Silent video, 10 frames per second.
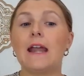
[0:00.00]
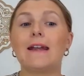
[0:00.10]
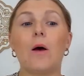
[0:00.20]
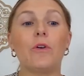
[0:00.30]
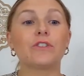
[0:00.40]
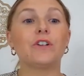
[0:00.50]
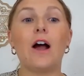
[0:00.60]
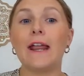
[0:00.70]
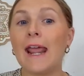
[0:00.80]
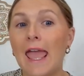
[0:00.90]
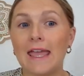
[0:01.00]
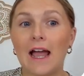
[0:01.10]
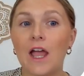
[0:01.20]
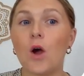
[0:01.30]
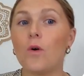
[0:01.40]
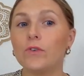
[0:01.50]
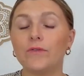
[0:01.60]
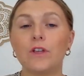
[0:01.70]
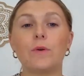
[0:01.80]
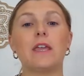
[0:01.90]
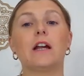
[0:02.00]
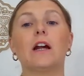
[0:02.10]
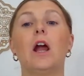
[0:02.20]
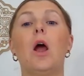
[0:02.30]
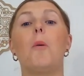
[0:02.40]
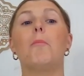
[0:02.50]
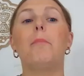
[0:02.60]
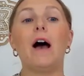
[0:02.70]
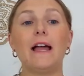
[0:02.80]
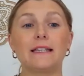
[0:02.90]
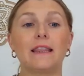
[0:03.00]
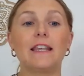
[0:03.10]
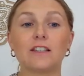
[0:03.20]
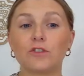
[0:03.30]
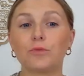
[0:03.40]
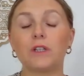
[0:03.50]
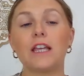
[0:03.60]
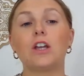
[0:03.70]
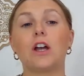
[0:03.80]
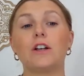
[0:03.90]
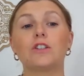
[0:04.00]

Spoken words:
Now, there's not an AI overview here, but this is really good.